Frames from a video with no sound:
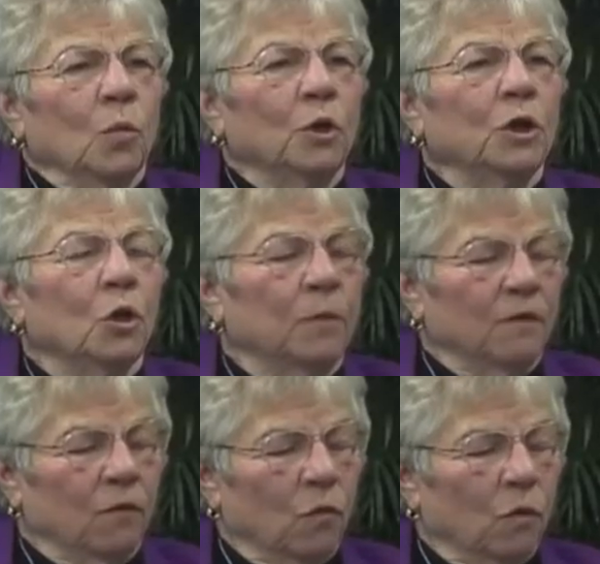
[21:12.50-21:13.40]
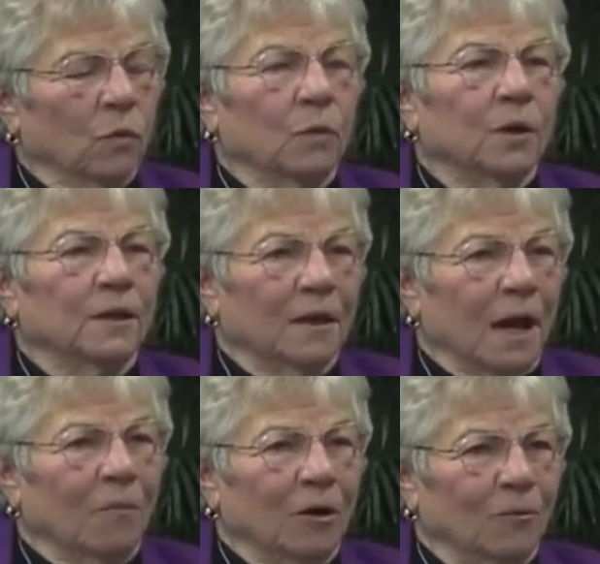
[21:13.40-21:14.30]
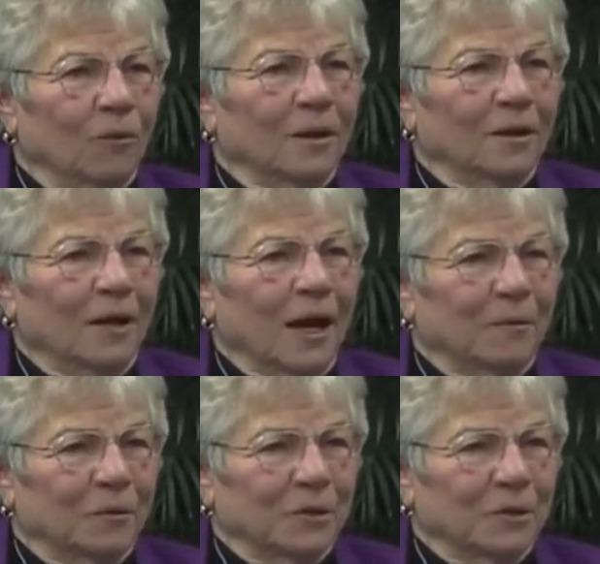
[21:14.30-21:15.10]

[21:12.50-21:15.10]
Well, you know, before we read I want to read the language